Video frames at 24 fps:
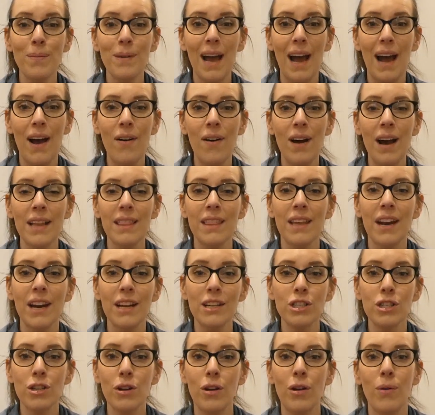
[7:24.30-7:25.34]
now. I thought
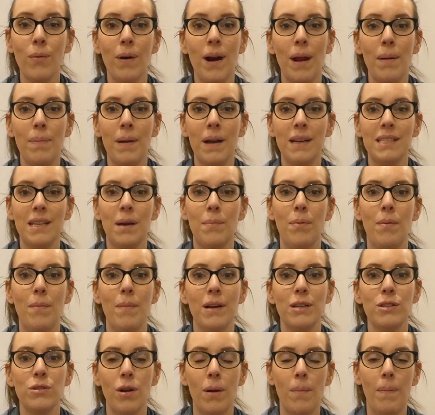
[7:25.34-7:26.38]
I'd show you what I picked up on
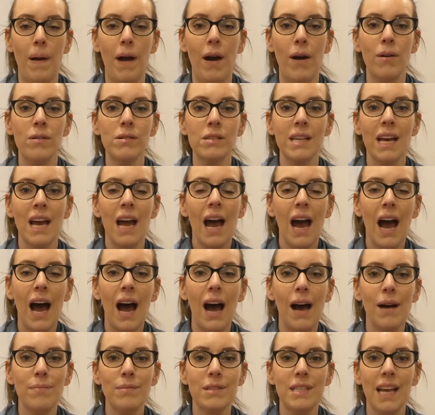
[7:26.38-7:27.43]
my trip out
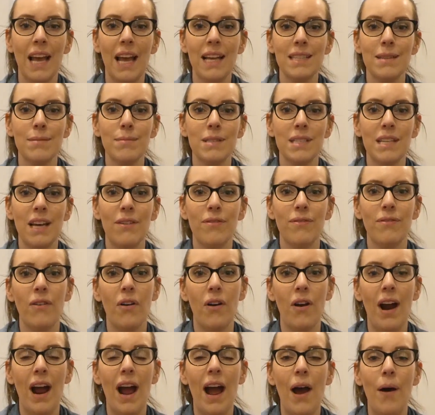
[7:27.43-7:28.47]
to get some stuff for
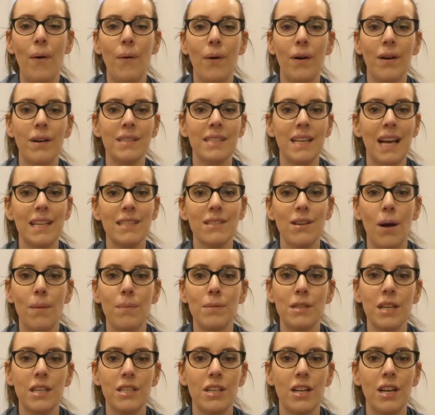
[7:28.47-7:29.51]
our dance
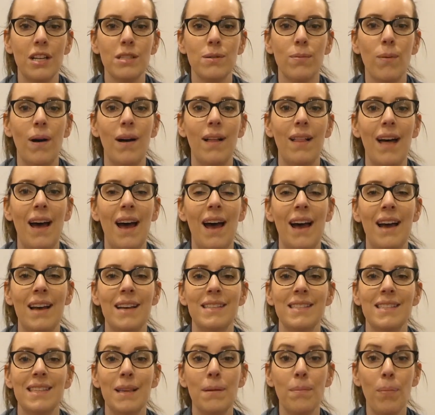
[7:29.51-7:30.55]
competition, as well
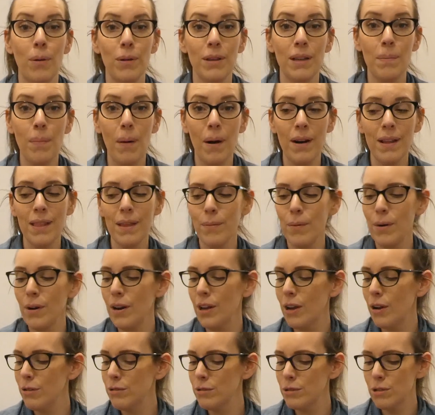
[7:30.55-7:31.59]
as the birthday party that we're
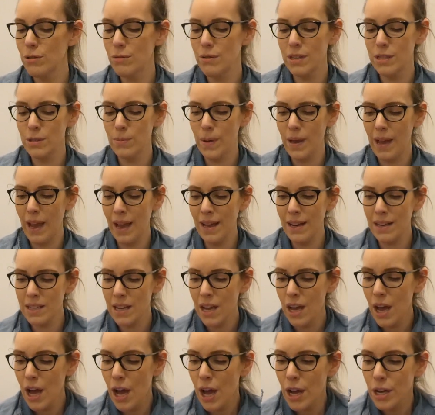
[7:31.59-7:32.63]
going to go to this weekend.
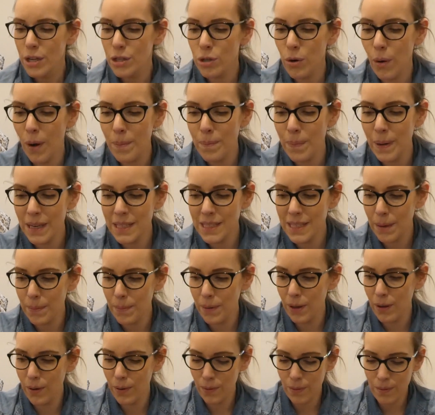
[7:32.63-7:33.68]
So at Big
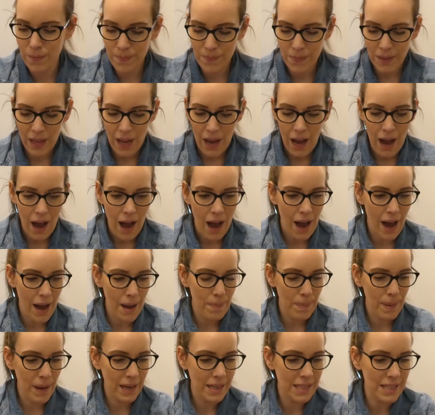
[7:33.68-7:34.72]
W, I
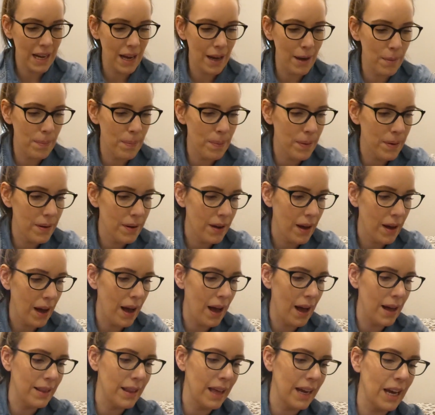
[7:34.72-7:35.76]
picked up,
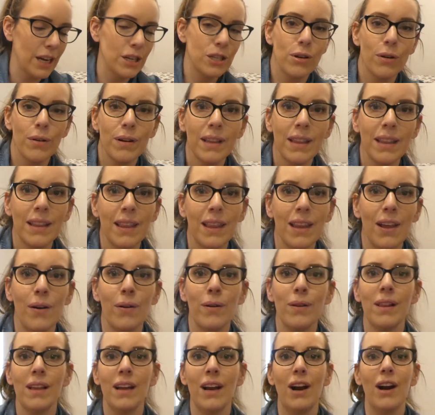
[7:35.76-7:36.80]
like I showed in
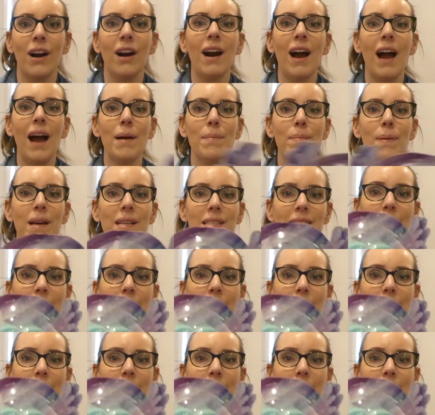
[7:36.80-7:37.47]
earlier, I picked